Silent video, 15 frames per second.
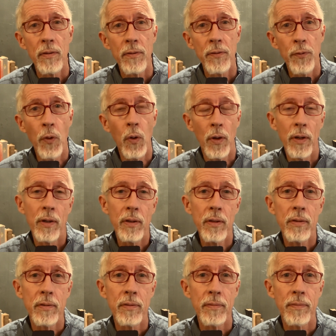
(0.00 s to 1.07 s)
for
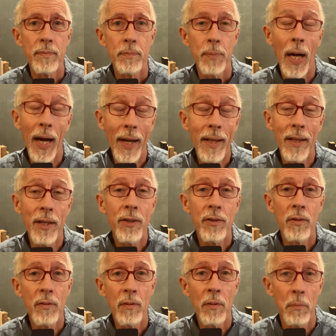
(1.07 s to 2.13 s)
Pilate,
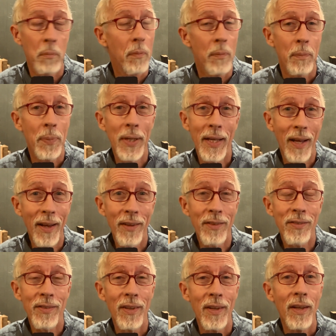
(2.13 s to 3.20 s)

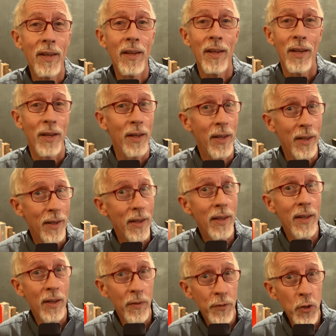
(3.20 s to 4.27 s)
because
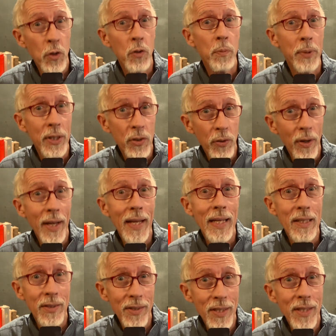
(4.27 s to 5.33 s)
if you betray
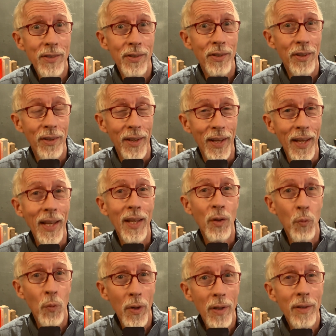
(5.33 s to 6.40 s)
Caesar, he
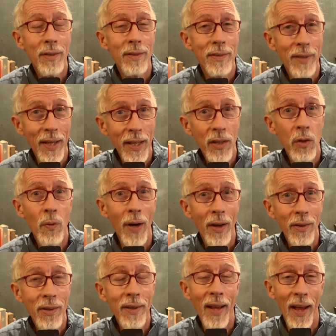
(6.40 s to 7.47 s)
will take you
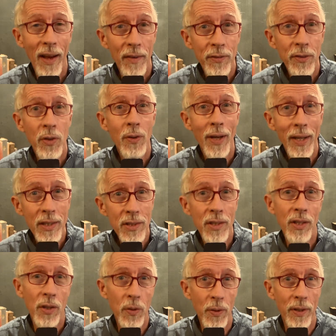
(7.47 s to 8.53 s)
out and have you
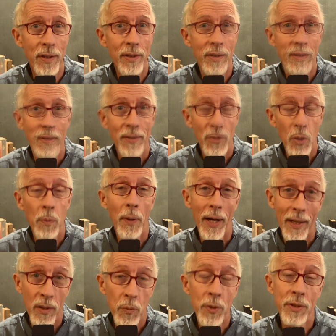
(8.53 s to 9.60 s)
executed. So
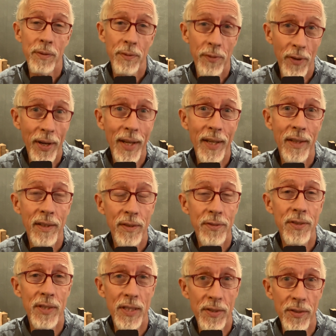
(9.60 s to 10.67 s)
Pilate was afraid of
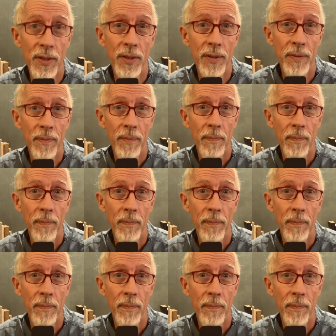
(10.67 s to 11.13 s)
Caesar.